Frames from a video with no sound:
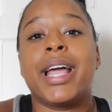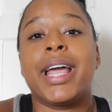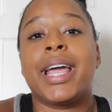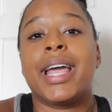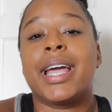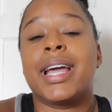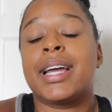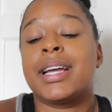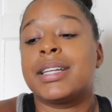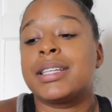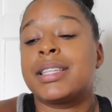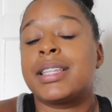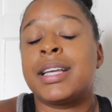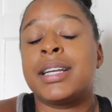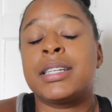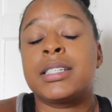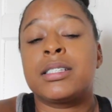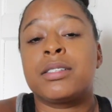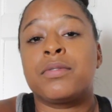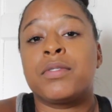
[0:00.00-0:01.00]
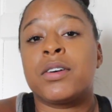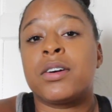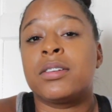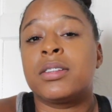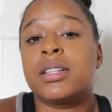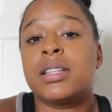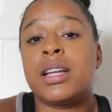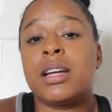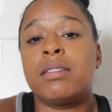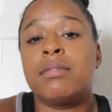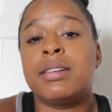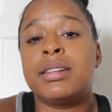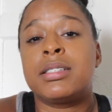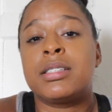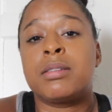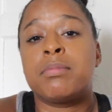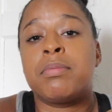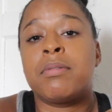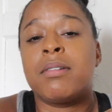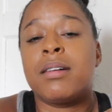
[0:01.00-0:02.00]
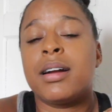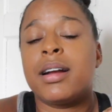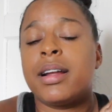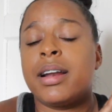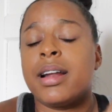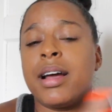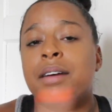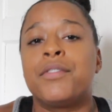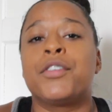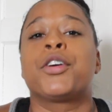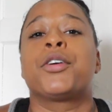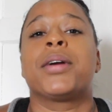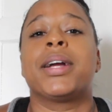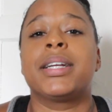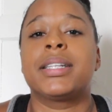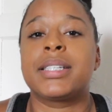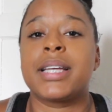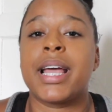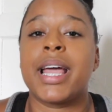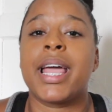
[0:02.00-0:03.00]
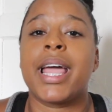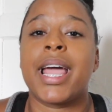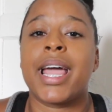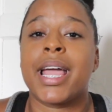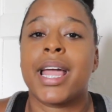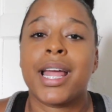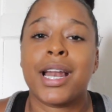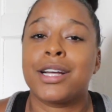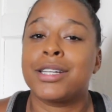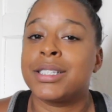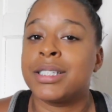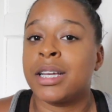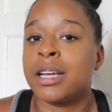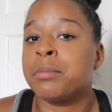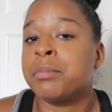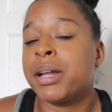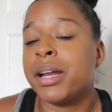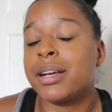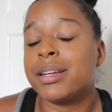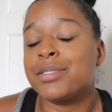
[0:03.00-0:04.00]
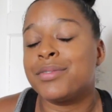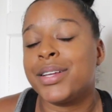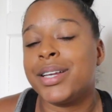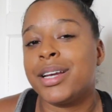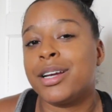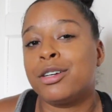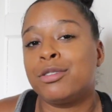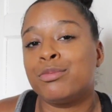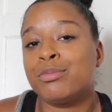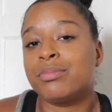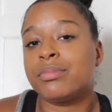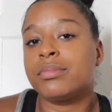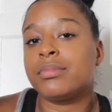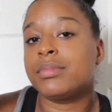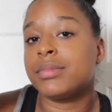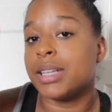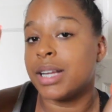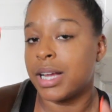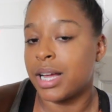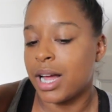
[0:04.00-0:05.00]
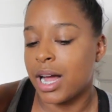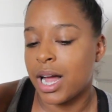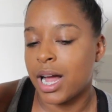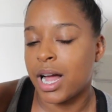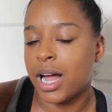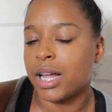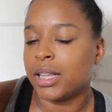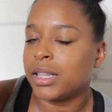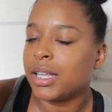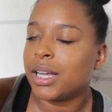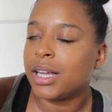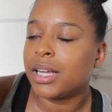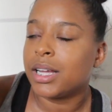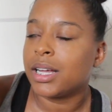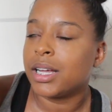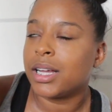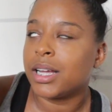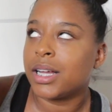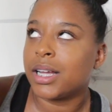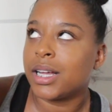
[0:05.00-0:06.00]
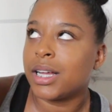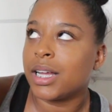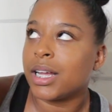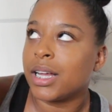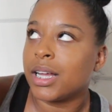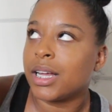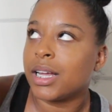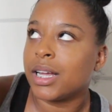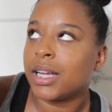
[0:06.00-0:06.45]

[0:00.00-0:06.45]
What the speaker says: and thanks for all the love and support, and have a great day, and I'll see you in my next video. Holla!